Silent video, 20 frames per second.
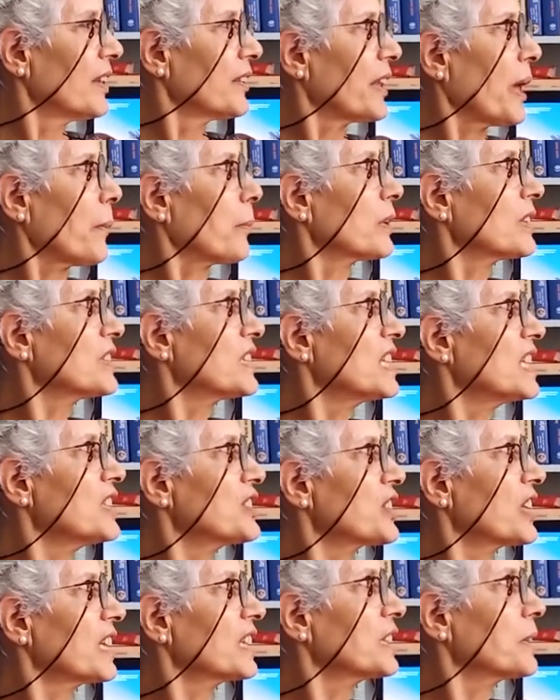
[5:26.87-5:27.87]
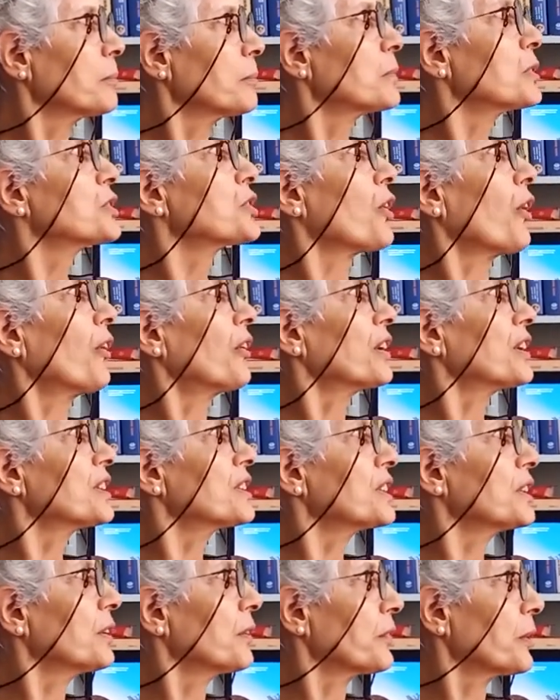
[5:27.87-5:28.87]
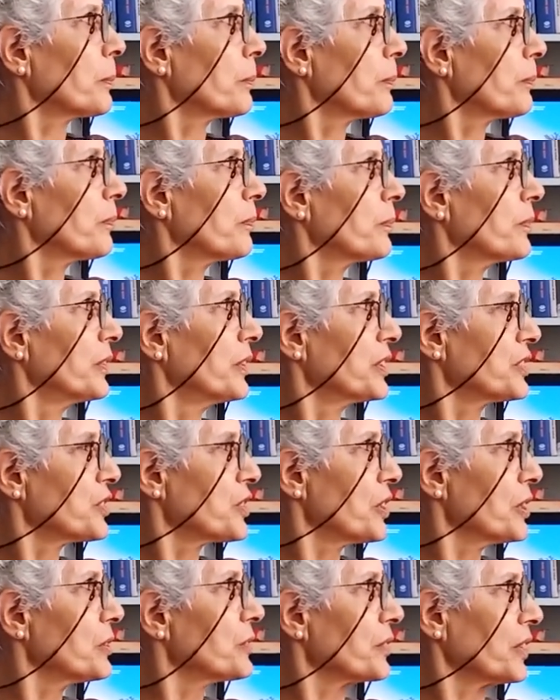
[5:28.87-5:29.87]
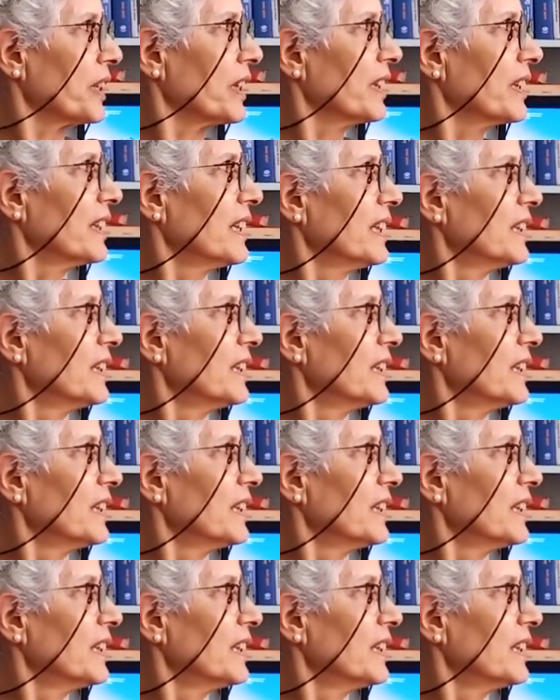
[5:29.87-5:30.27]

that were teaching the majority of the children.